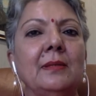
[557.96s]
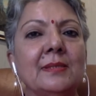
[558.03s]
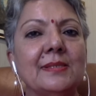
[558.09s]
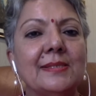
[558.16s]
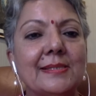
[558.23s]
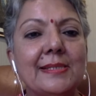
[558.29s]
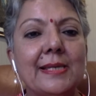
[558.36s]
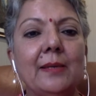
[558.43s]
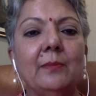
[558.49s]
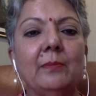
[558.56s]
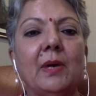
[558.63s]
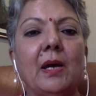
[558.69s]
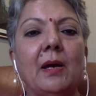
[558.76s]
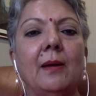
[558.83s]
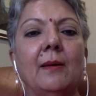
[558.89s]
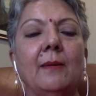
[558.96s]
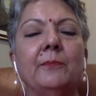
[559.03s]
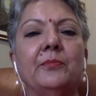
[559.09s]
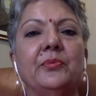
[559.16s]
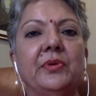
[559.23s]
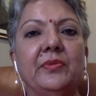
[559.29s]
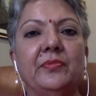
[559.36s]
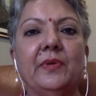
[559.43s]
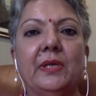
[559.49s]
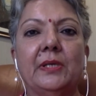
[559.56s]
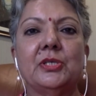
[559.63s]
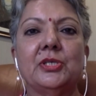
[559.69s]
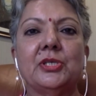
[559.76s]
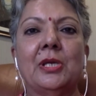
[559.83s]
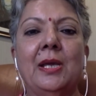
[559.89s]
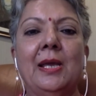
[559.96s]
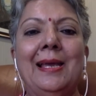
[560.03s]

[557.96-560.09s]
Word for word: stigma, privilege